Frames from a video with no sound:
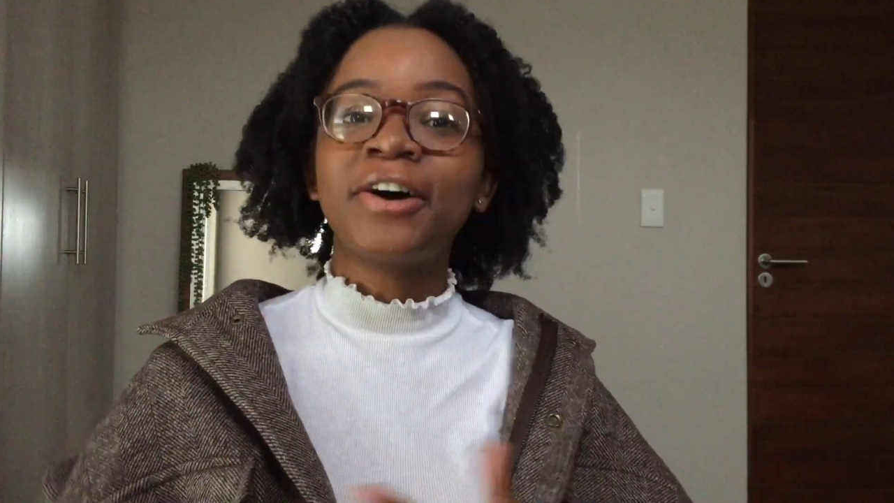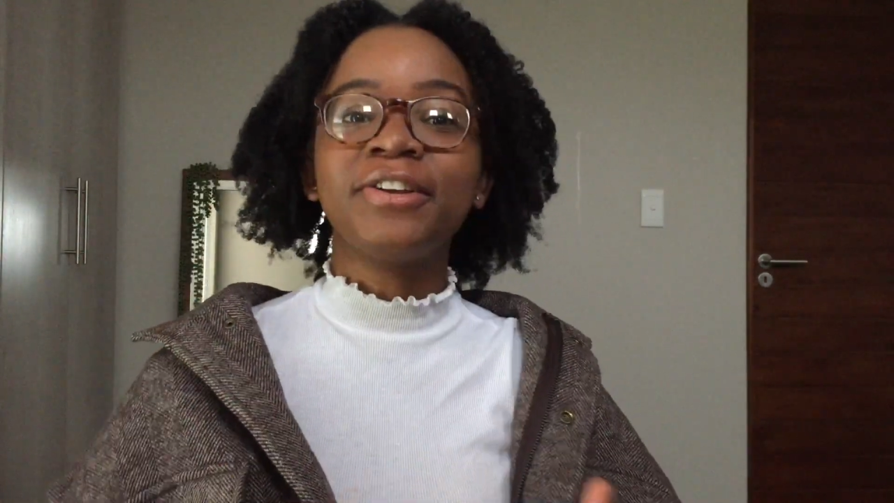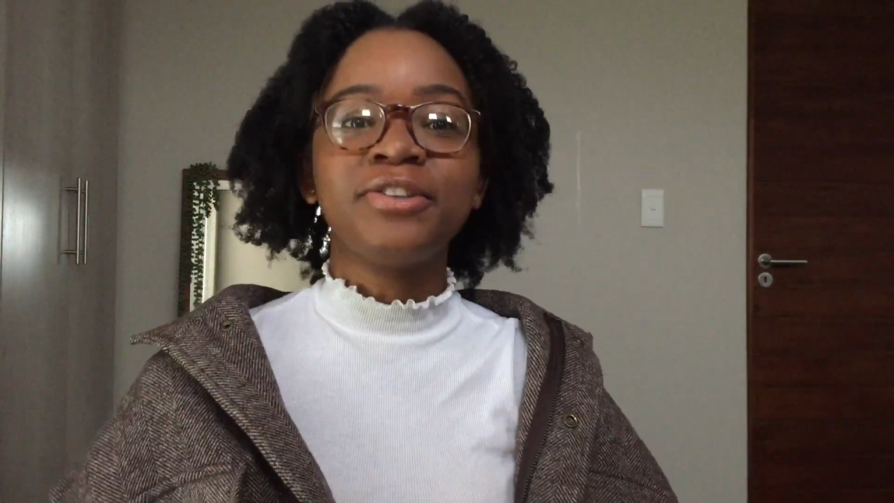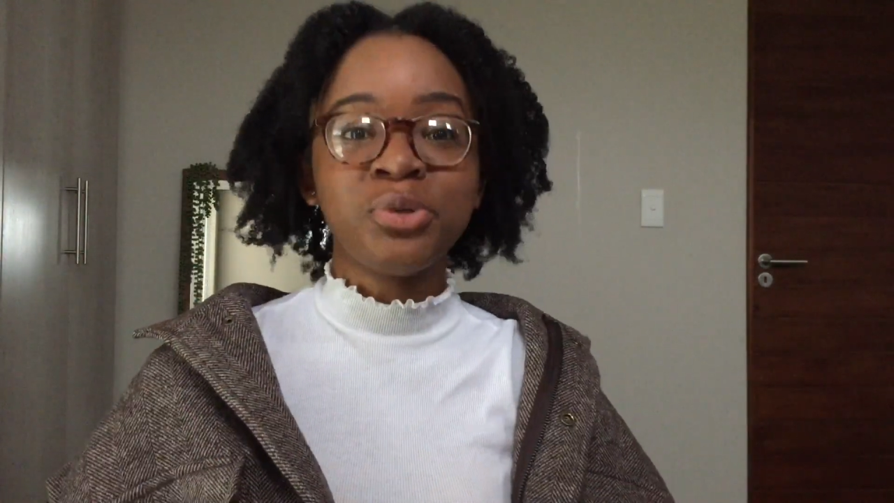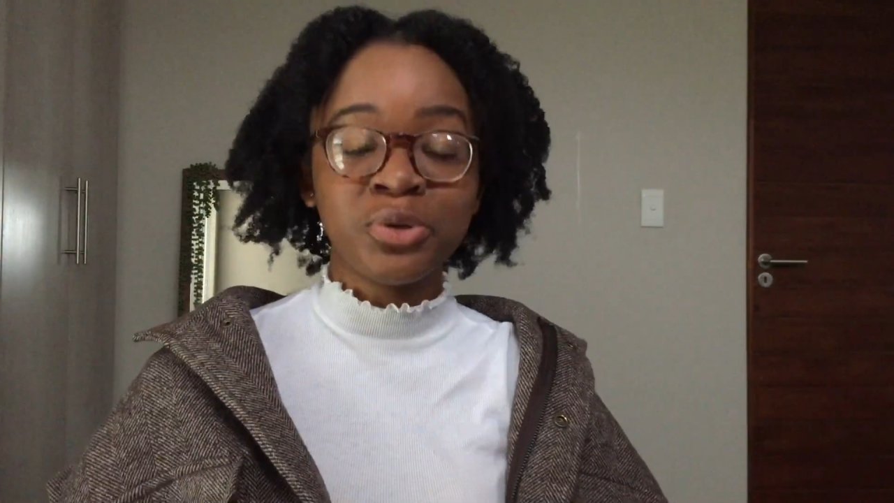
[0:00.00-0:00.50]
on
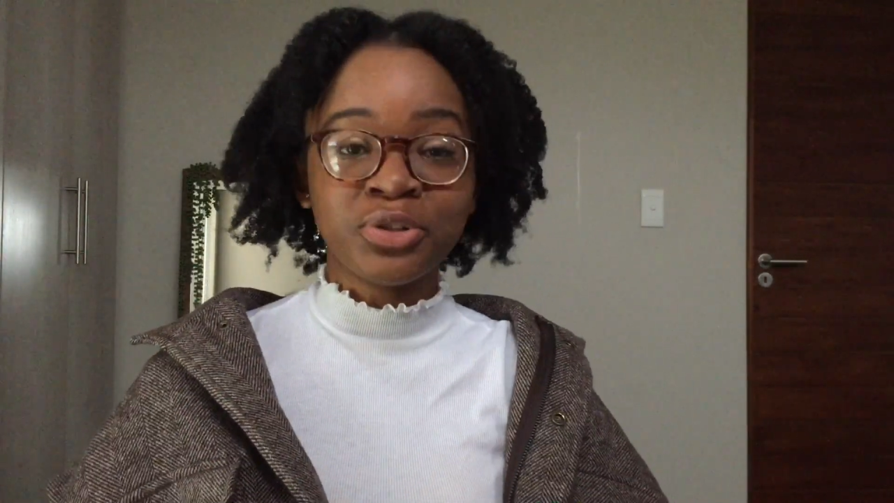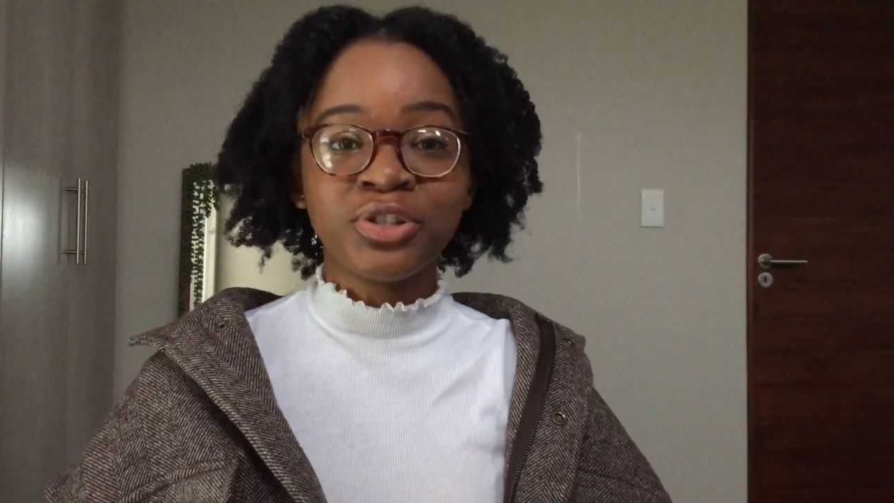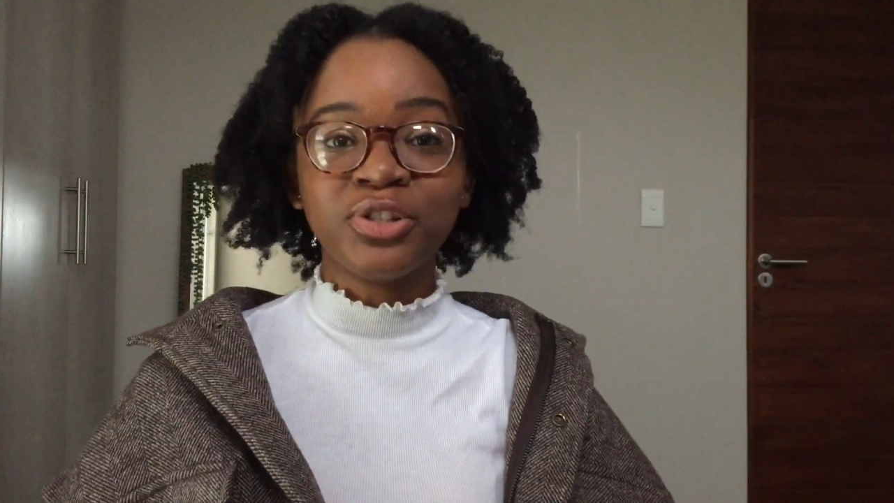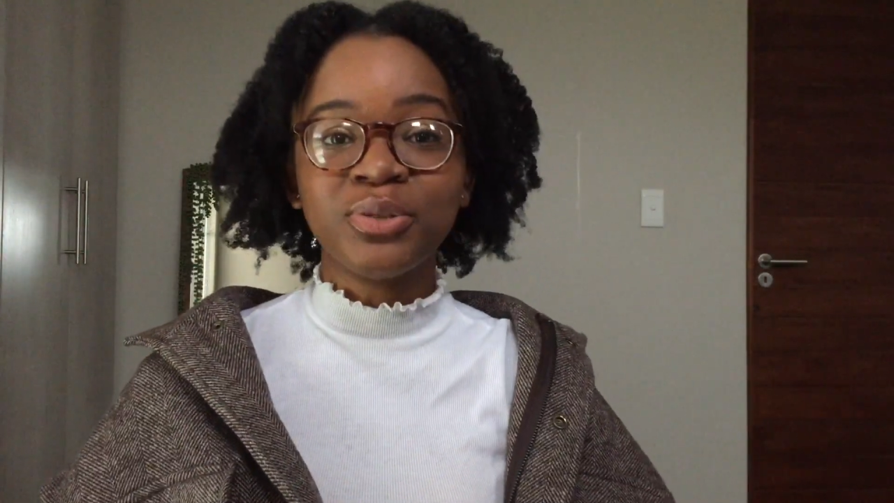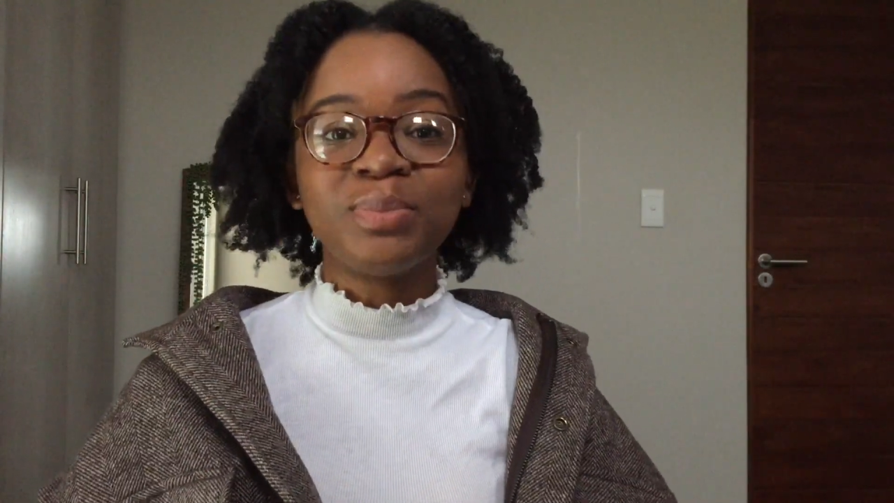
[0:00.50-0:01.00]

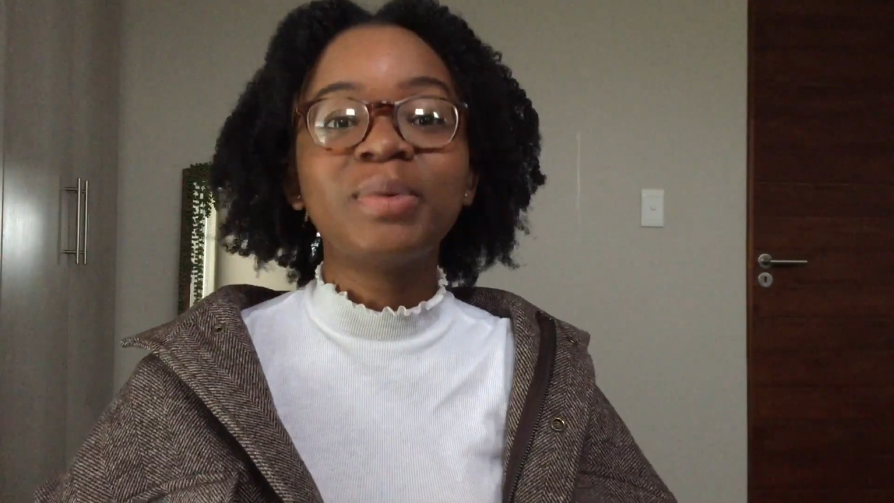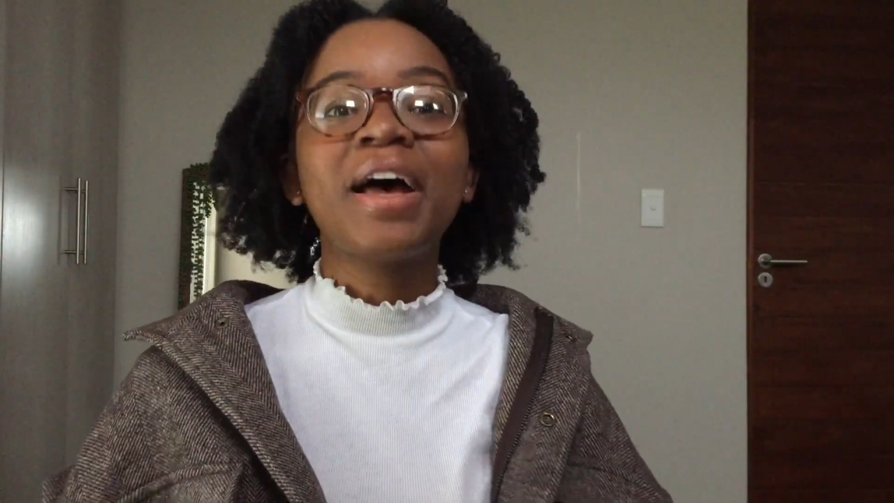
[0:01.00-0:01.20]
YouTube.